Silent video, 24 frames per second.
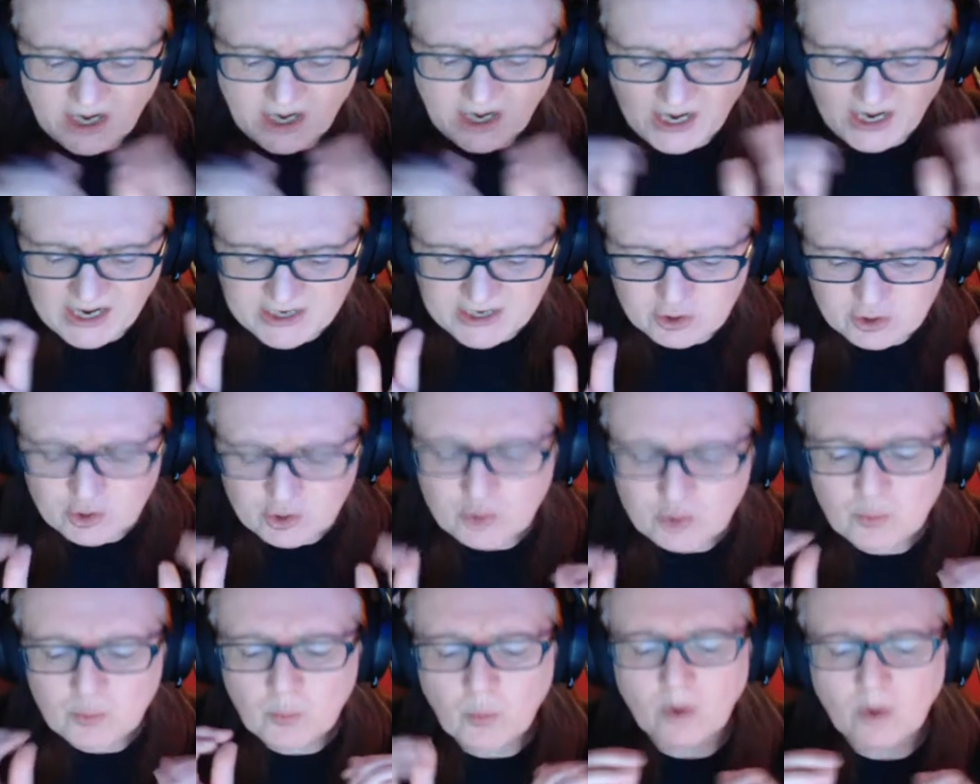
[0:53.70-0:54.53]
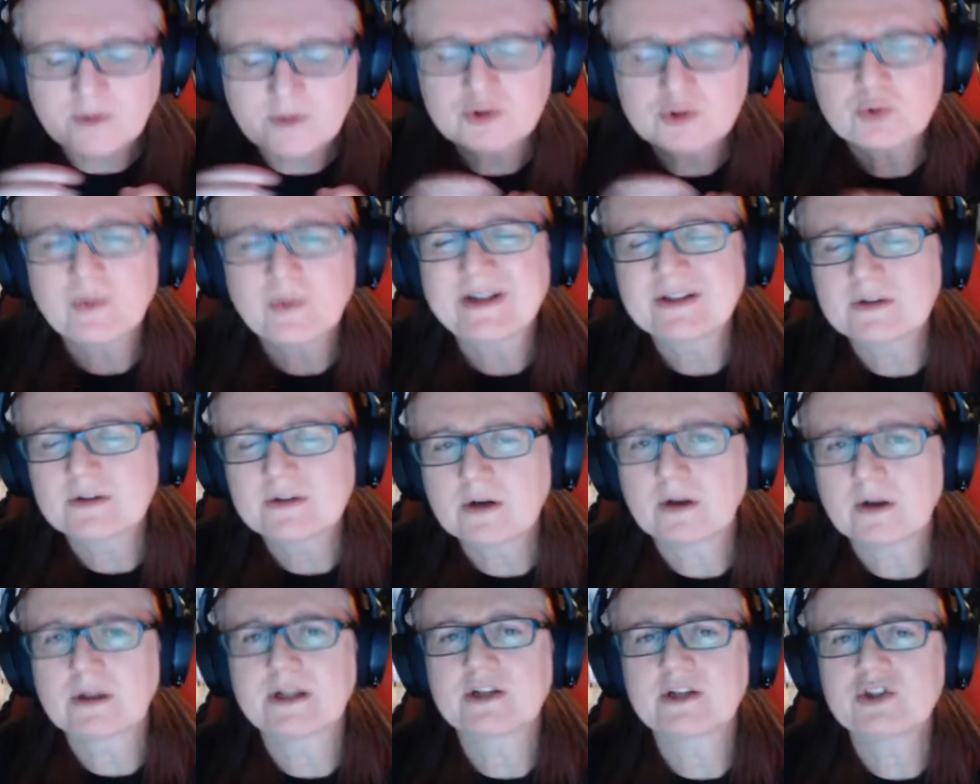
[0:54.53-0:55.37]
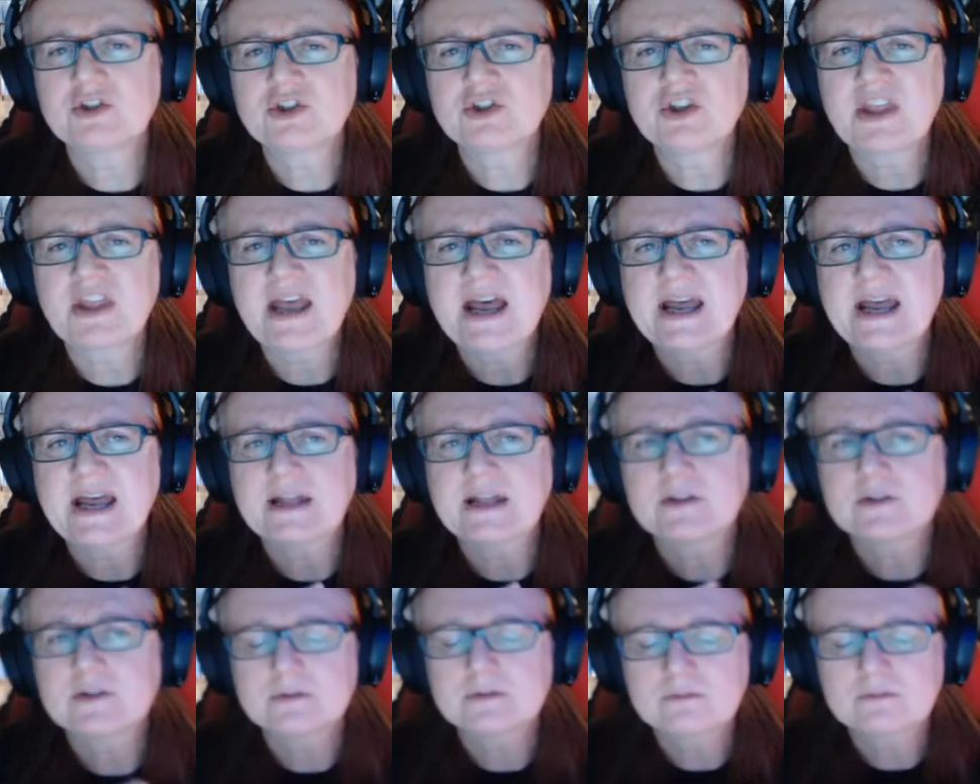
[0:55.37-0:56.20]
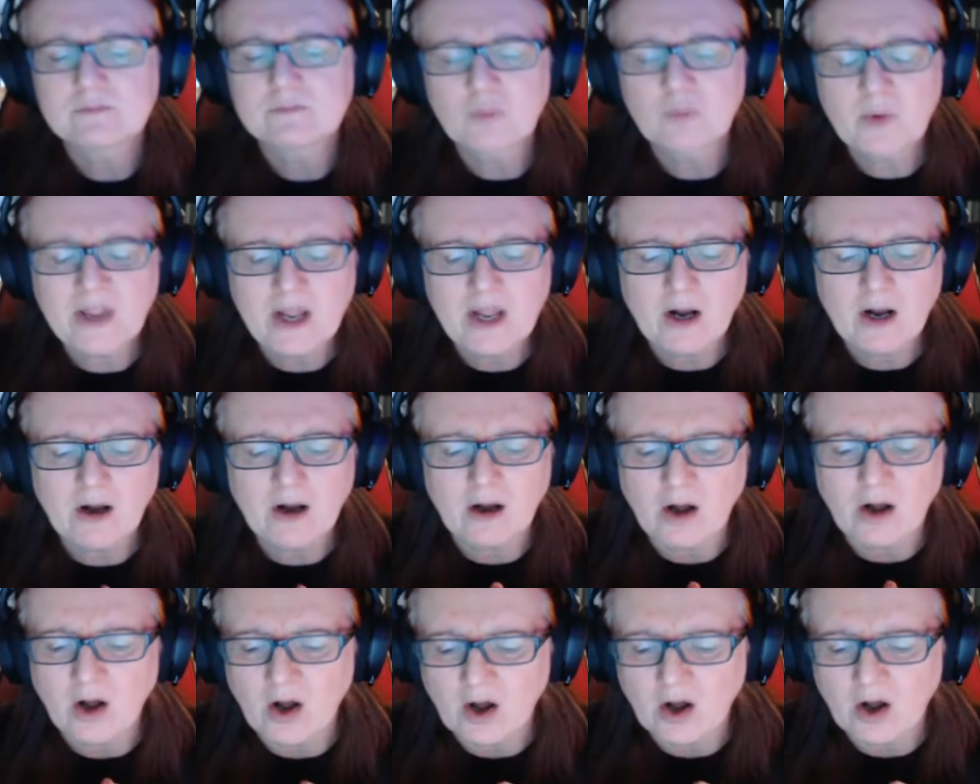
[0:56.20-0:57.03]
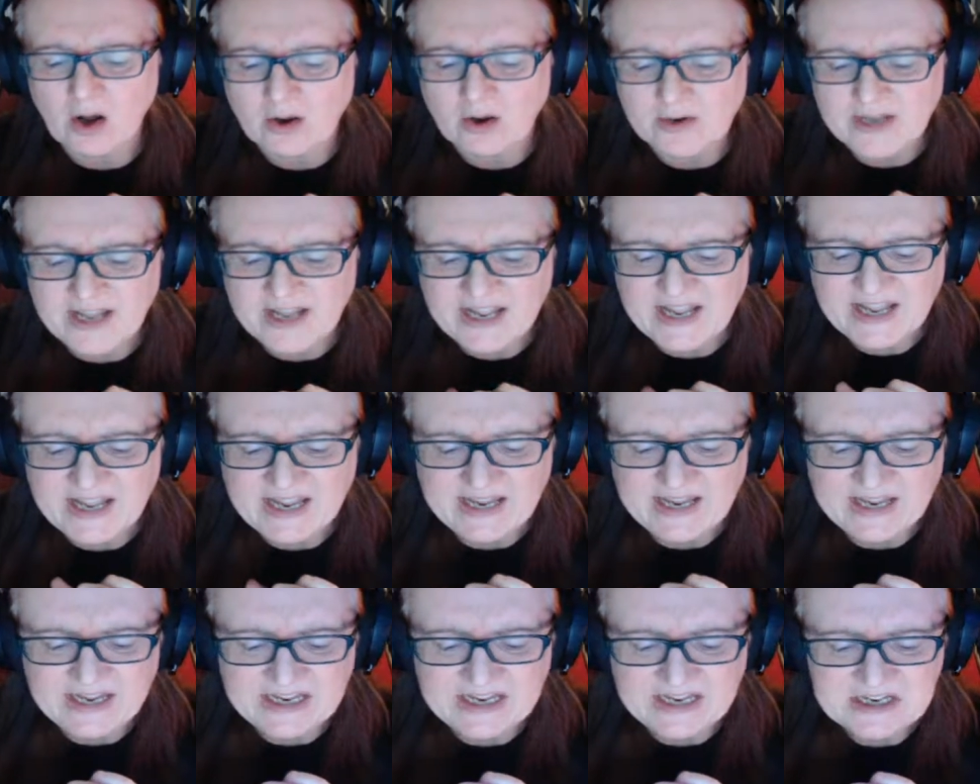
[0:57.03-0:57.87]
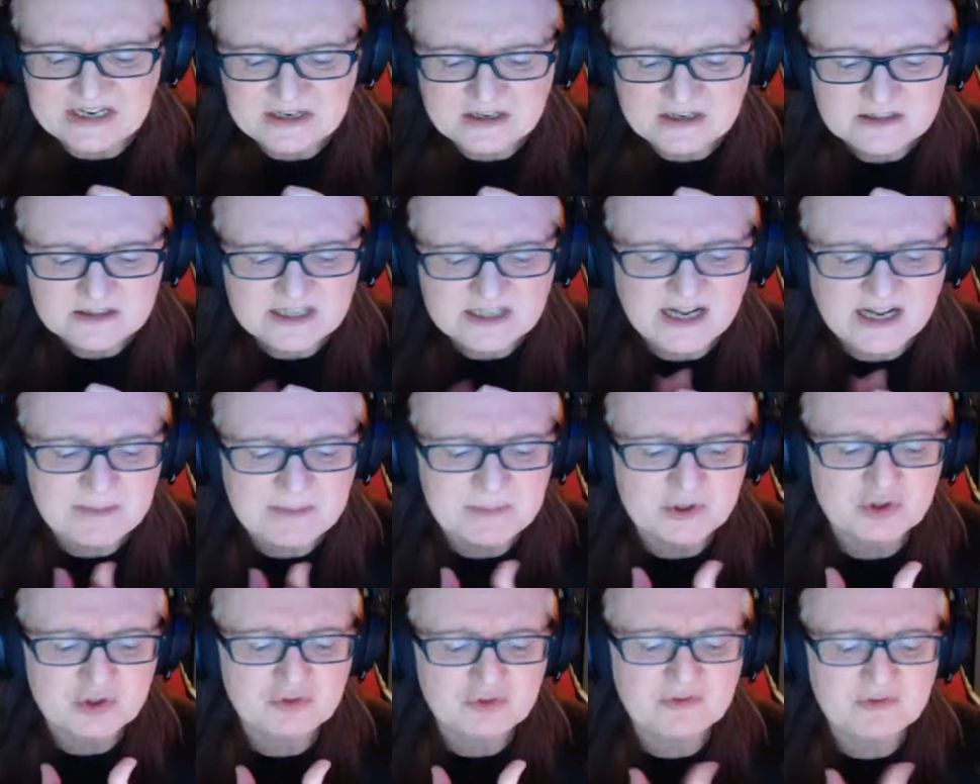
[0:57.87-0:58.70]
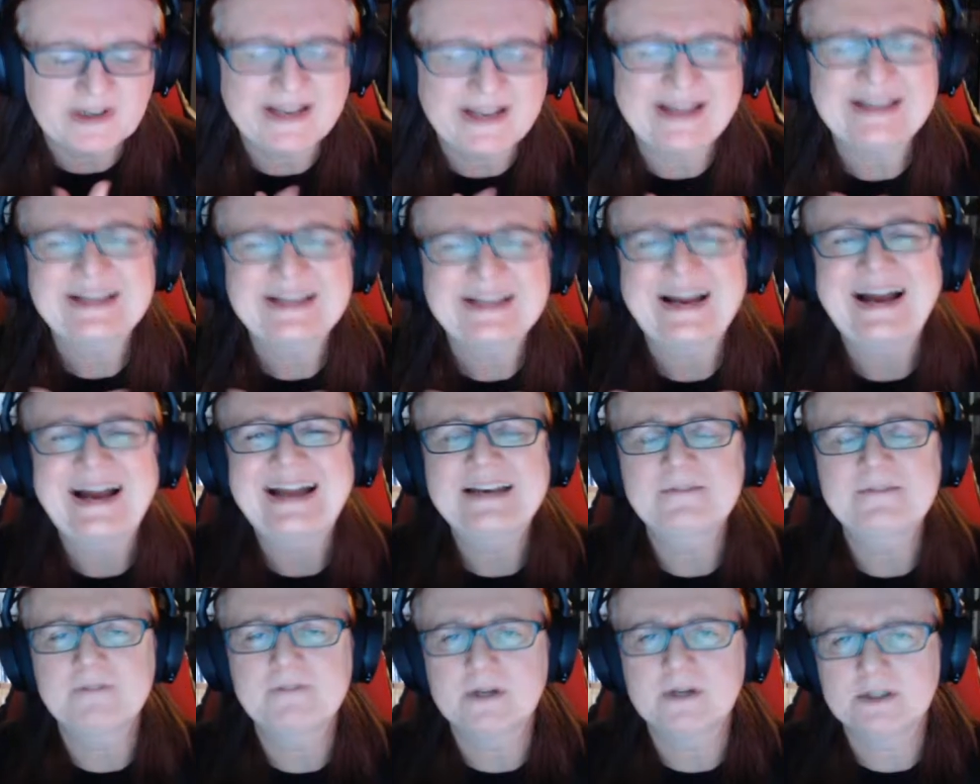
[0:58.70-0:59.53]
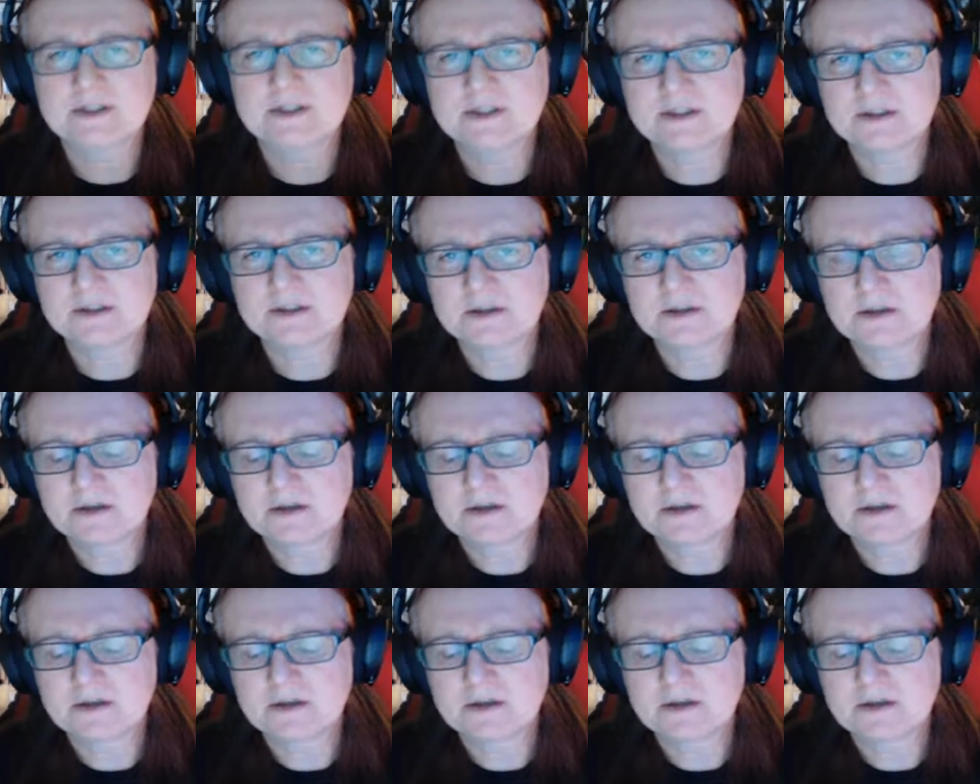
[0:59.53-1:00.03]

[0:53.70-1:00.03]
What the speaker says: I do want to acknowledge that we are on a tapestry, a canvas